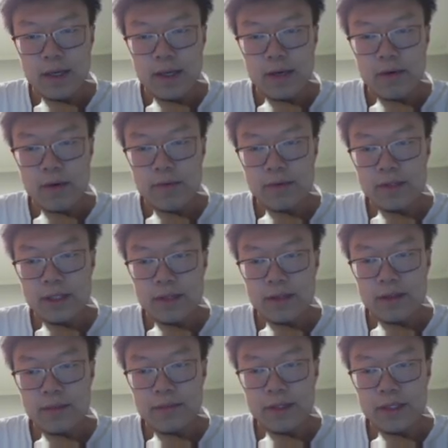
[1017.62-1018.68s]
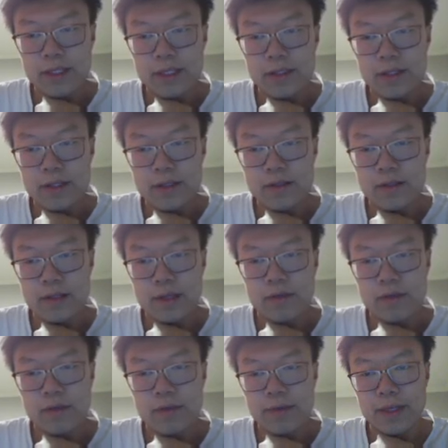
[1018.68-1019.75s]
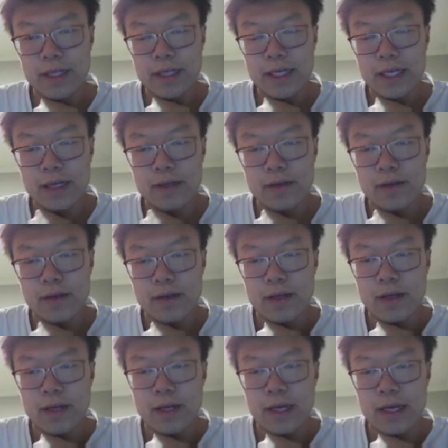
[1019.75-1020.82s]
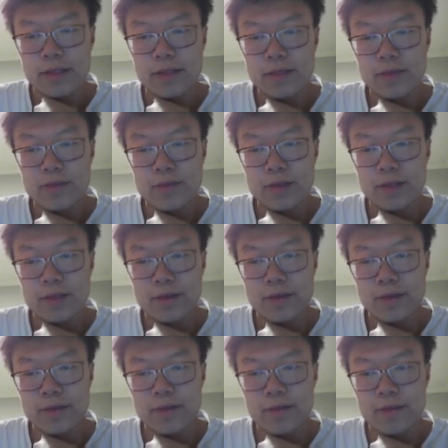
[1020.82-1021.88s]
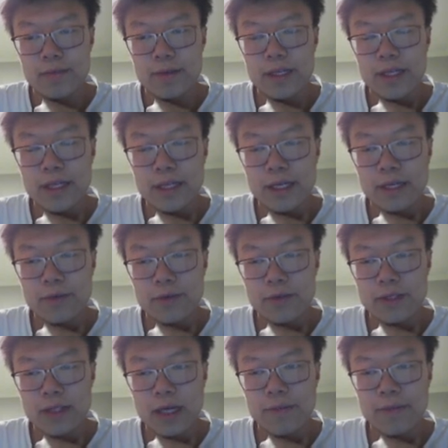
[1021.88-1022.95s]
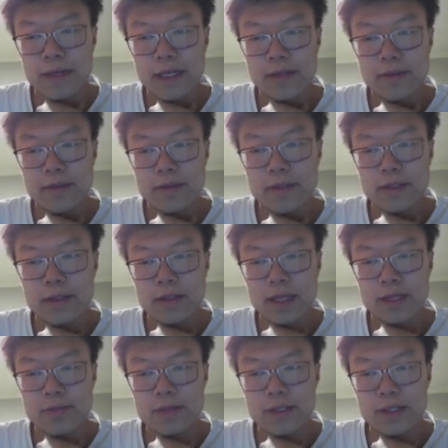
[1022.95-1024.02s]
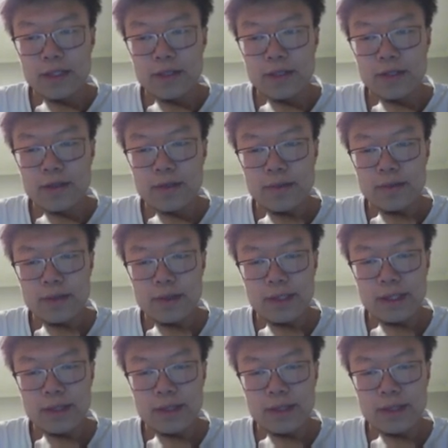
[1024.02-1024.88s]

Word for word: the position that we're repeating at. And since we're repeating it, we're stopping at this last position. So like